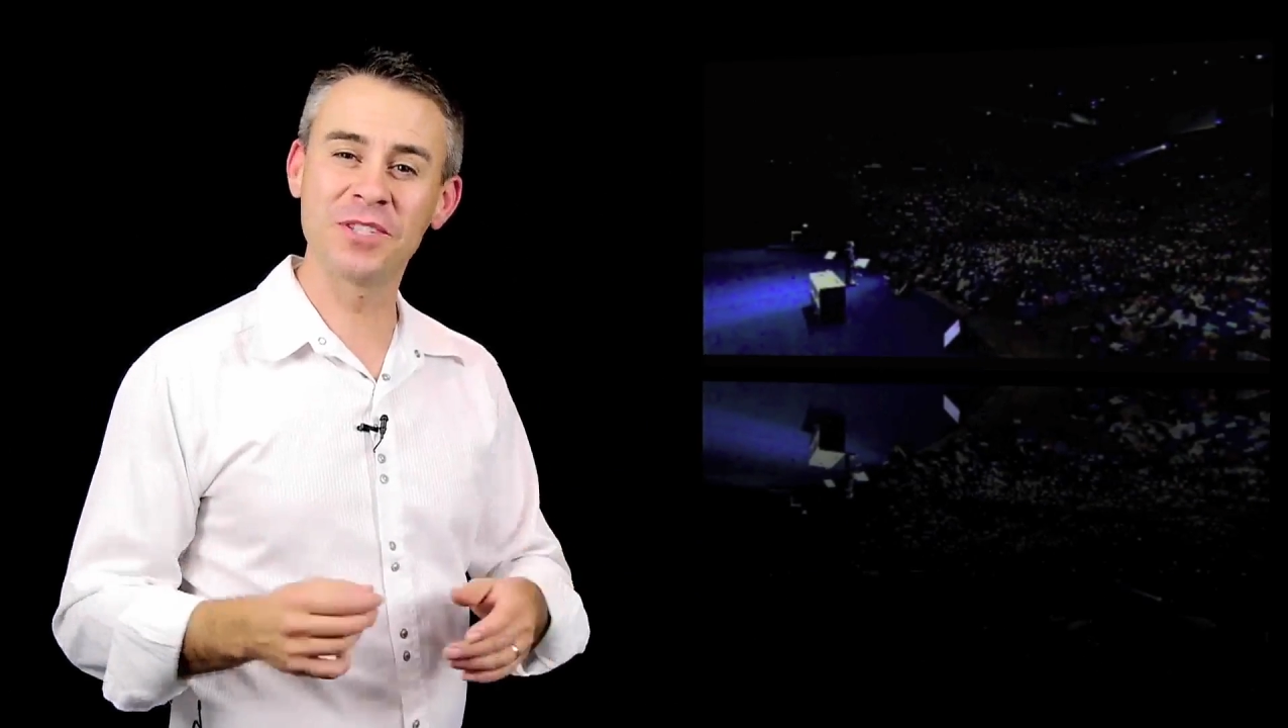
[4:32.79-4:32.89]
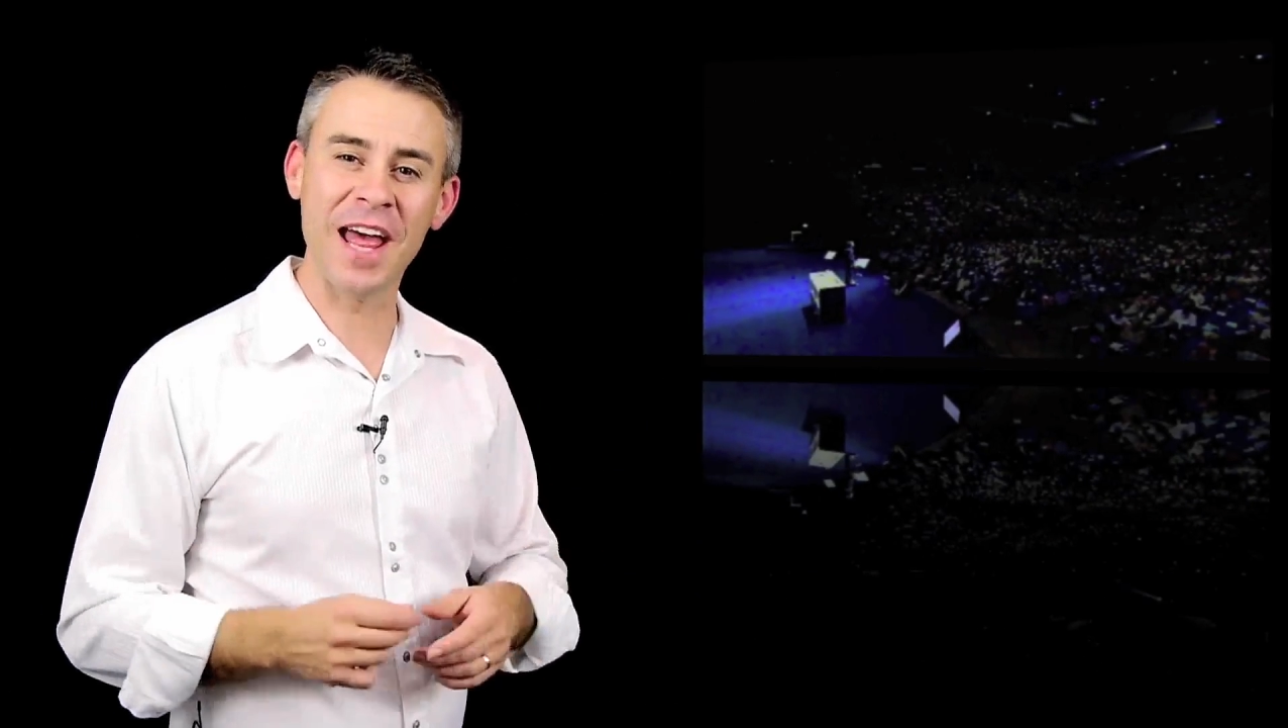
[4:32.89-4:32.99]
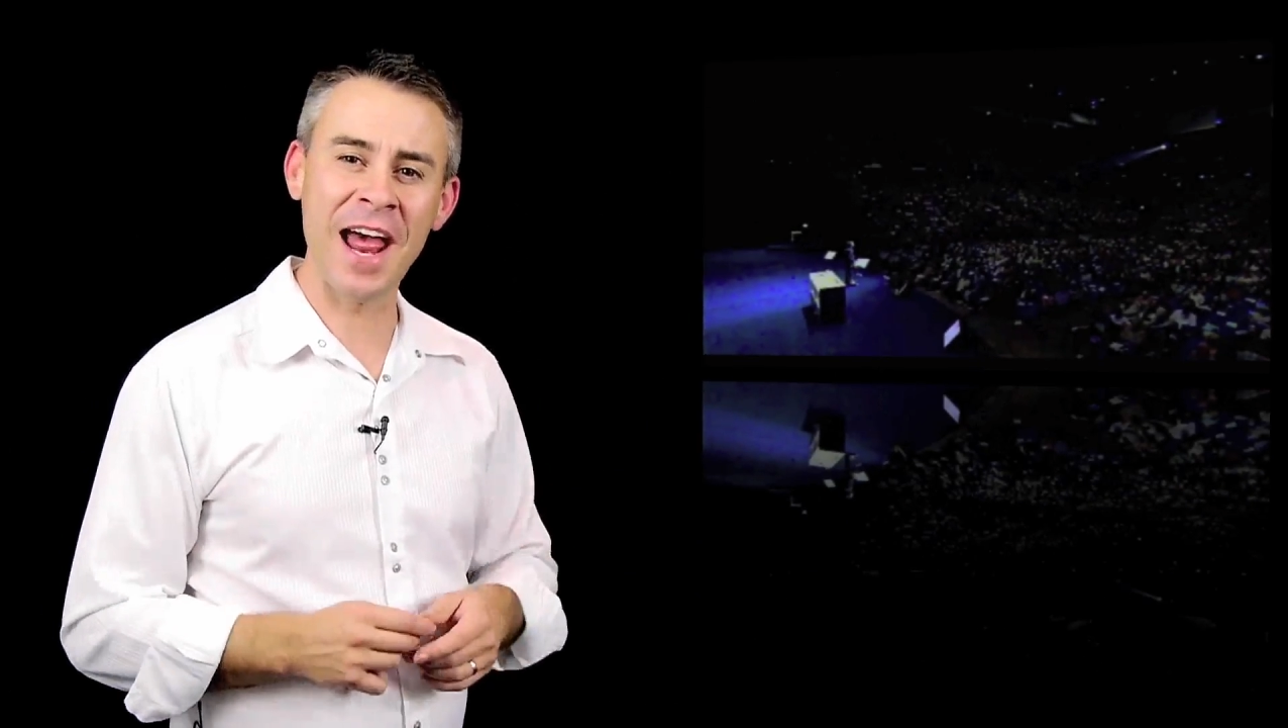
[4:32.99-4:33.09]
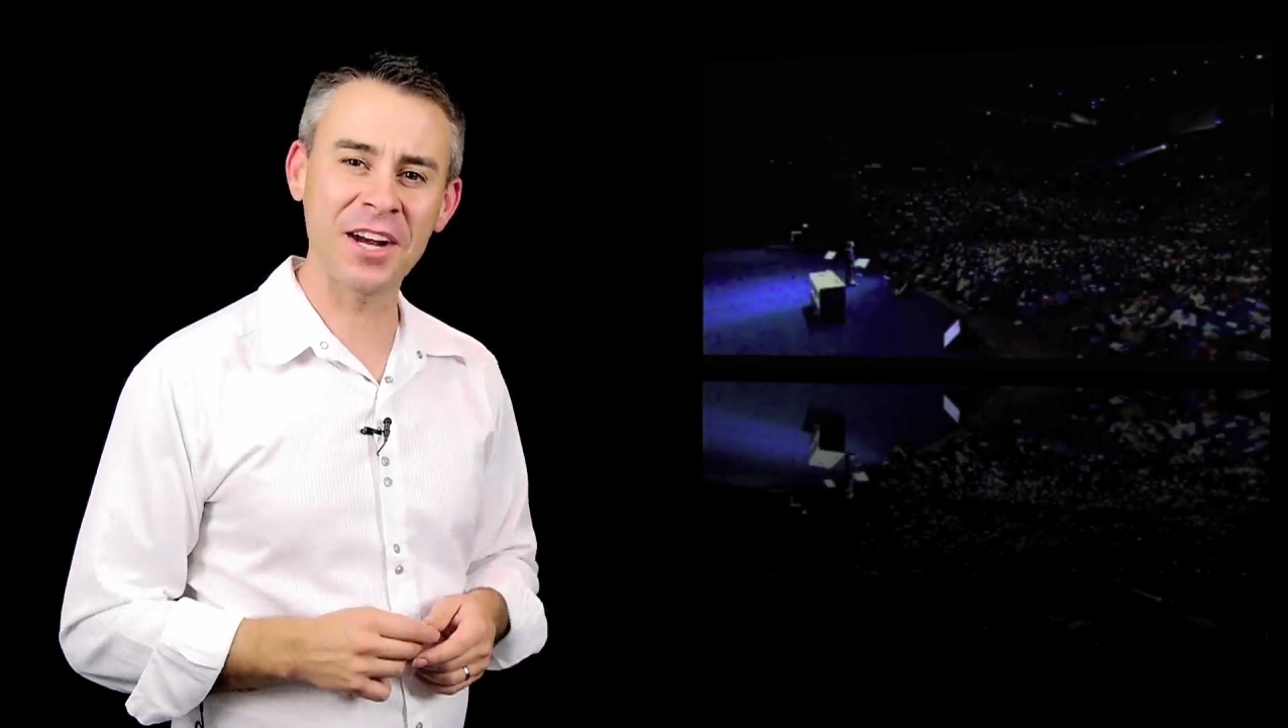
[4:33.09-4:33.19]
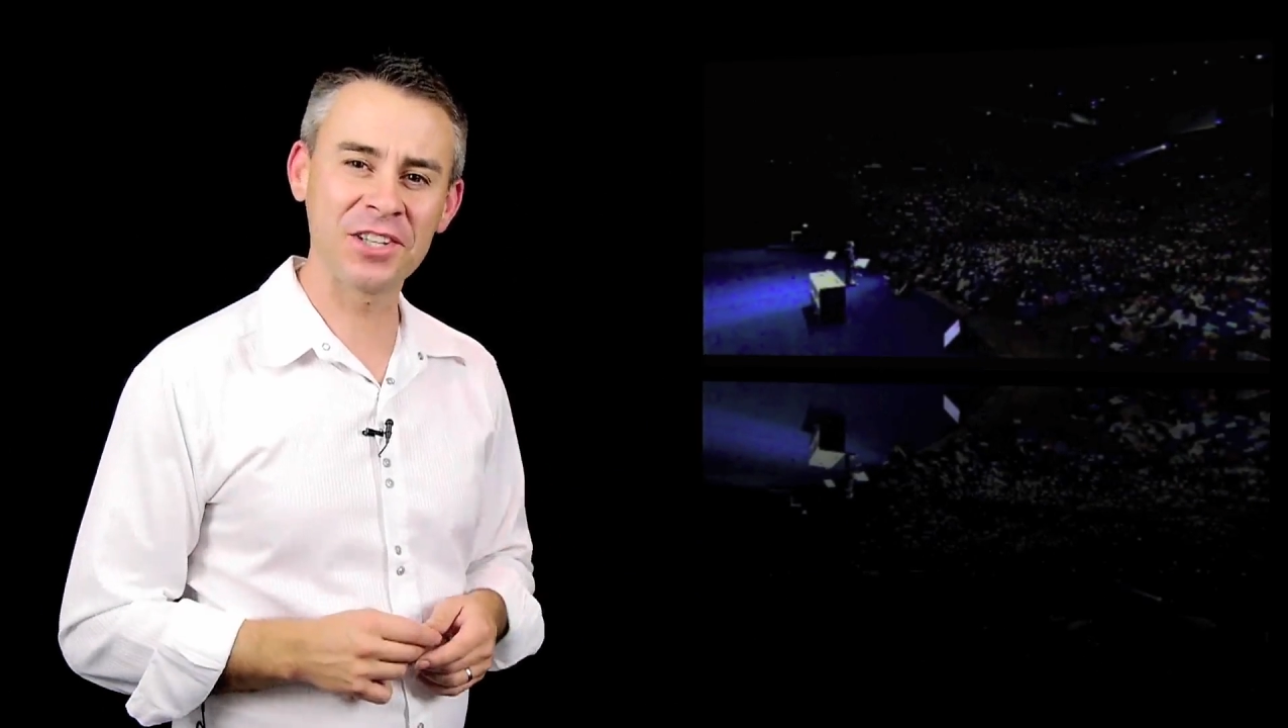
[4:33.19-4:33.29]

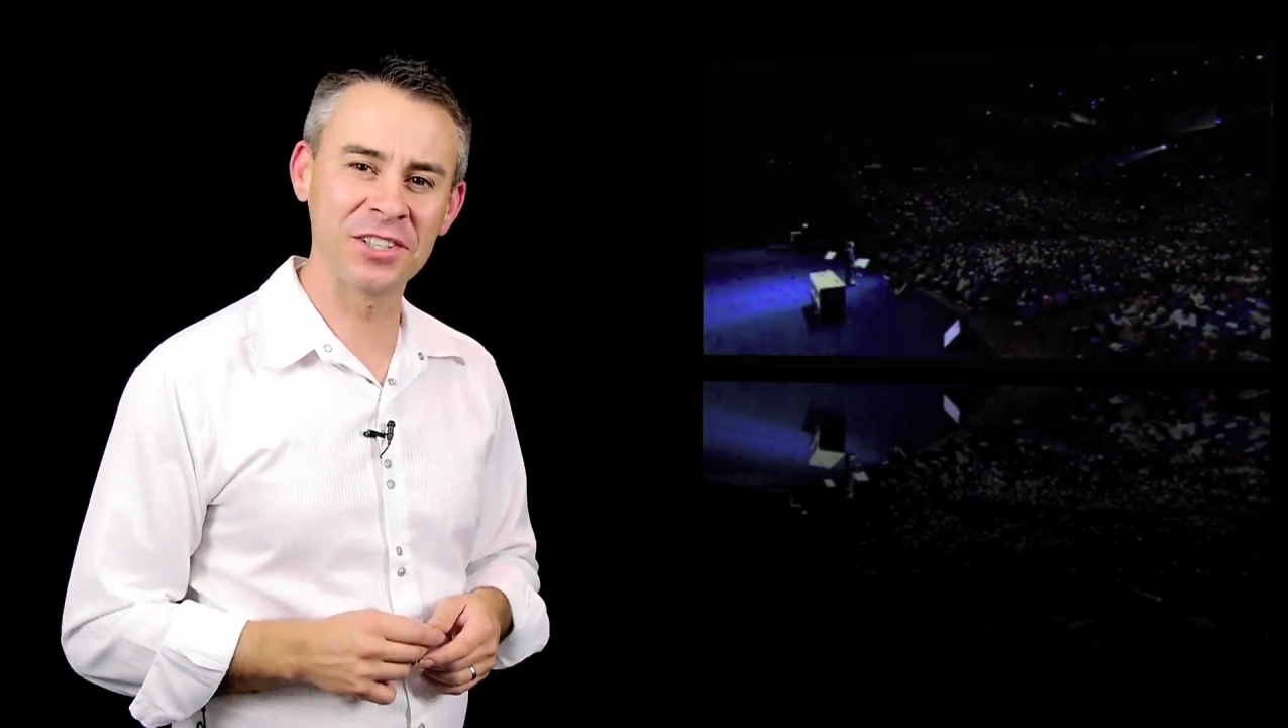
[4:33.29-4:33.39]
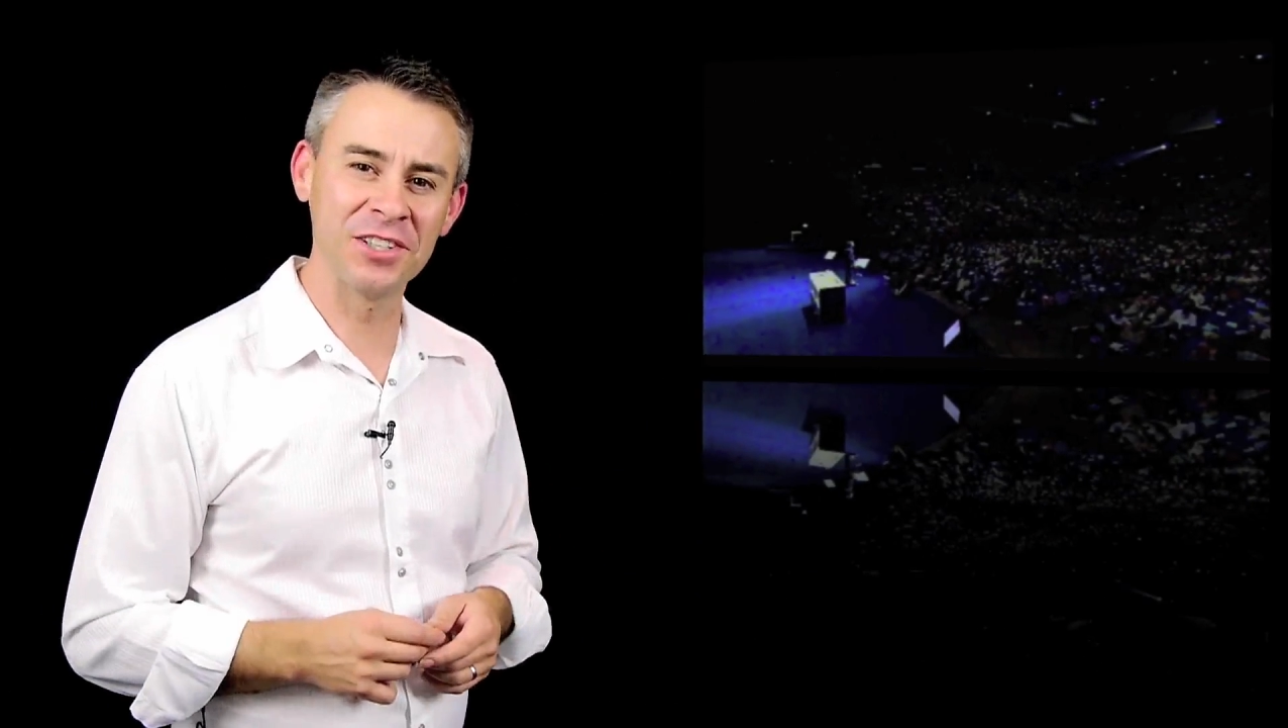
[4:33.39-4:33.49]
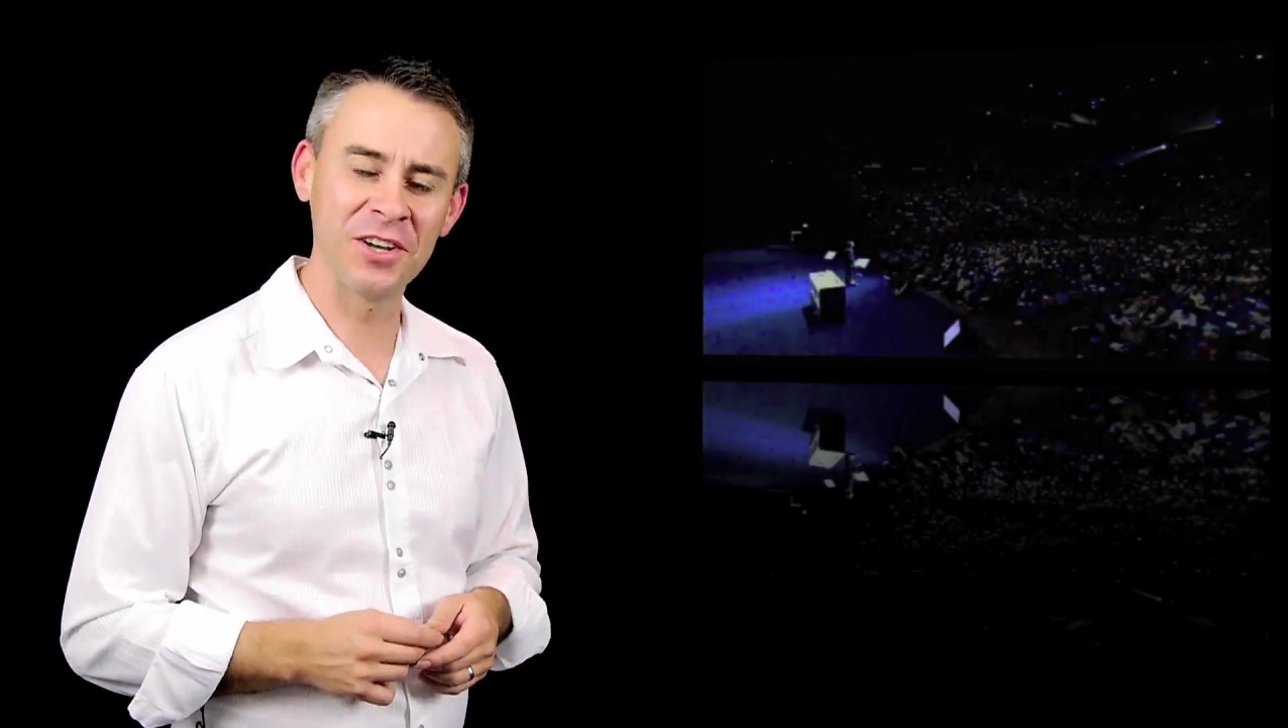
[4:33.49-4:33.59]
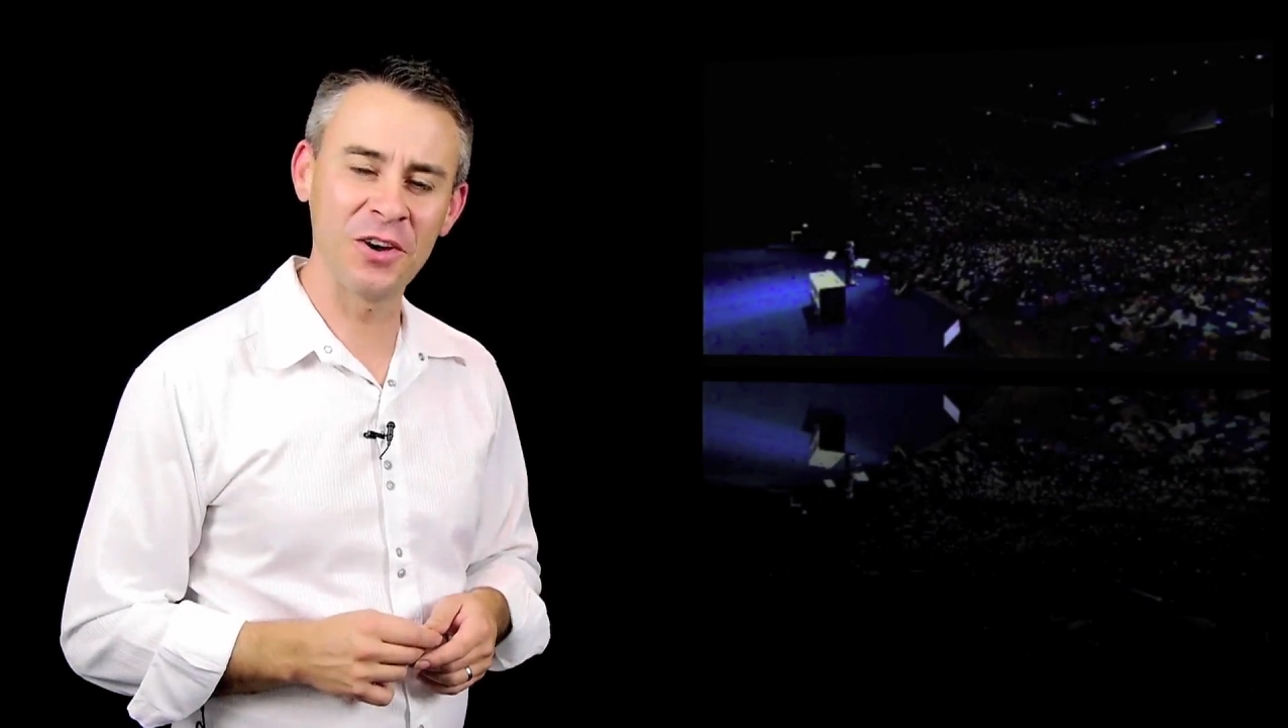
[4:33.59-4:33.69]
to action